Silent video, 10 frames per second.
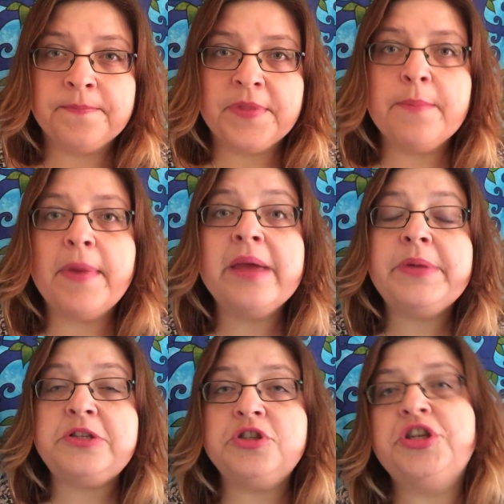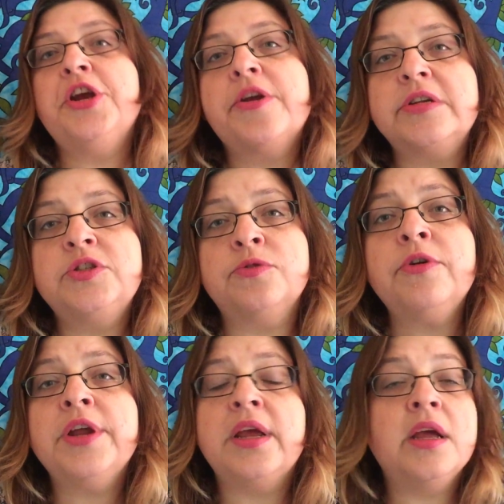It might be to share your
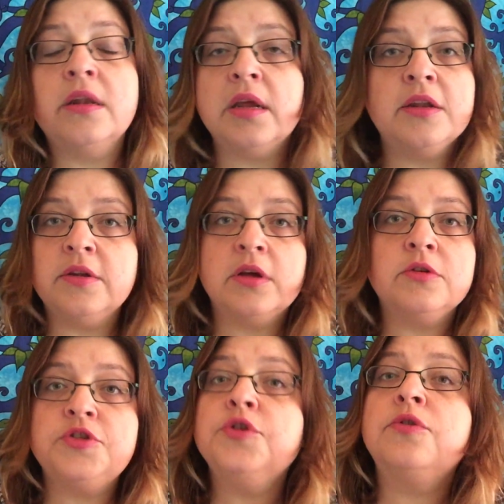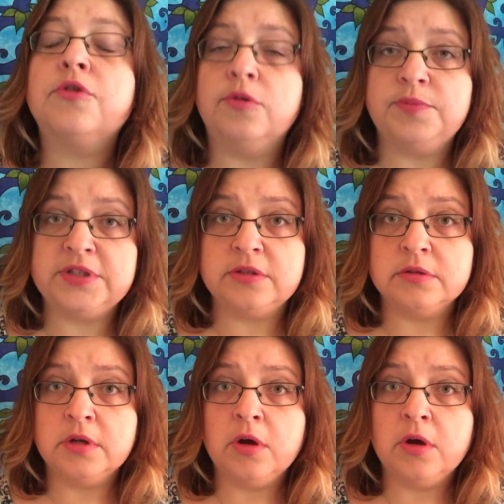story in 2 groups,